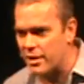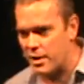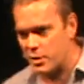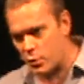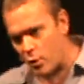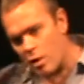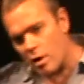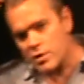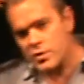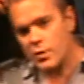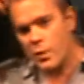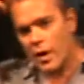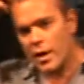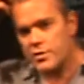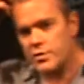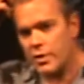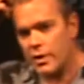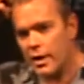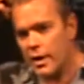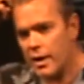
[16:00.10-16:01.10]
it because we're all
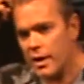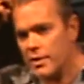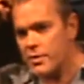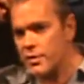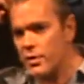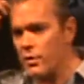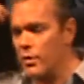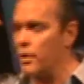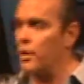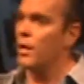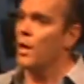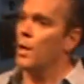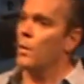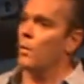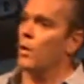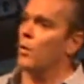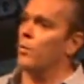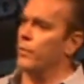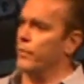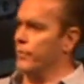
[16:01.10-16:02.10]
scratching our heads going,
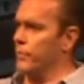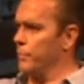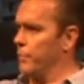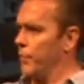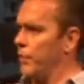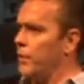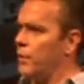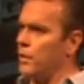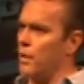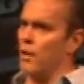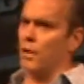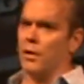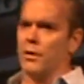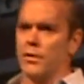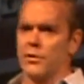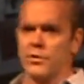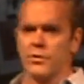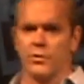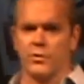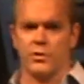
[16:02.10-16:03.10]
well, we've completed all
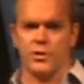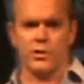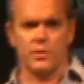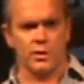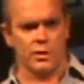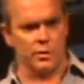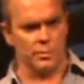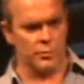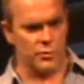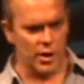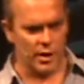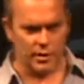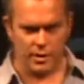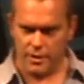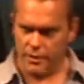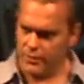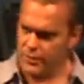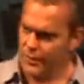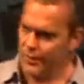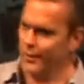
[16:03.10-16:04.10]
our strategic
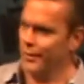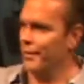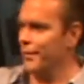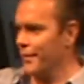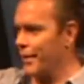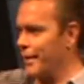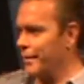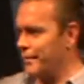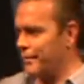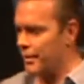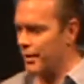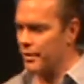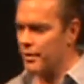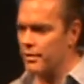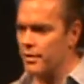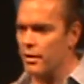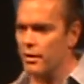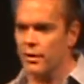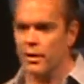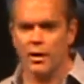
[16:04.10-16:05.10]
objectives,
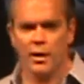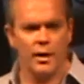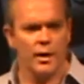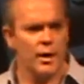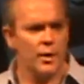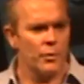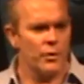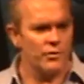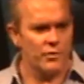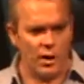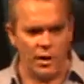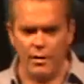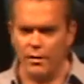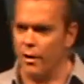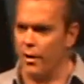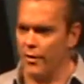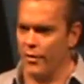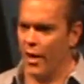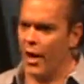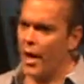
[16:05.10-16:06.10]
we've done
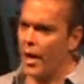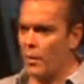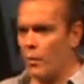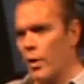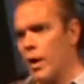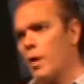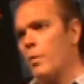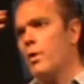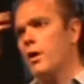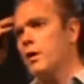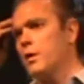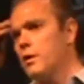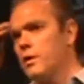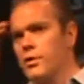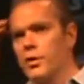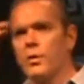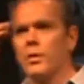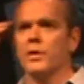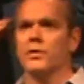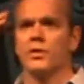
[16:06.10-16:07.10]
all that. What are we
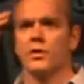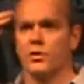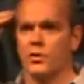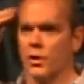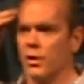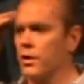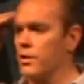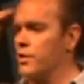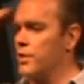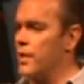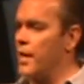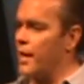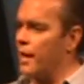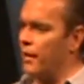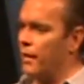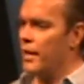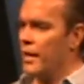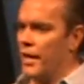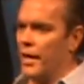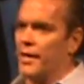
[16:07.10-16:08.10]
going to do as a church
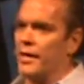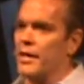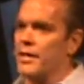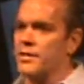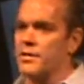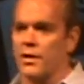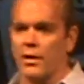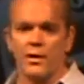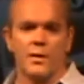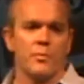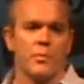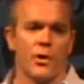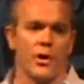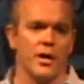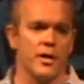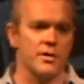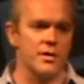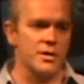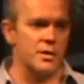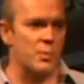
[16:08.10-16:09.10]
now? And they started
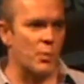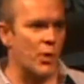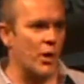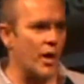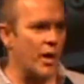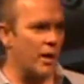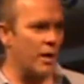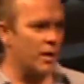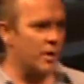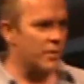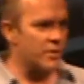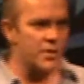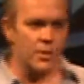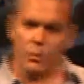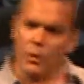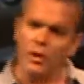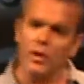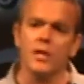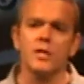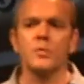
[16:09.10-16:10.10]
praying this prayer. We
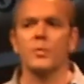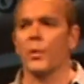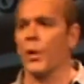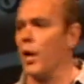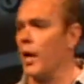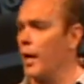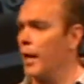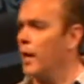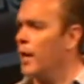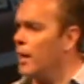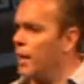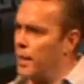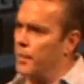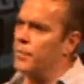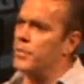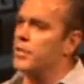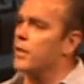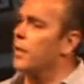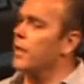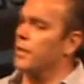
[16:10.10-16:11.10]
said, well, let's pray.
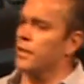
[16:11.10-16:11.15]
And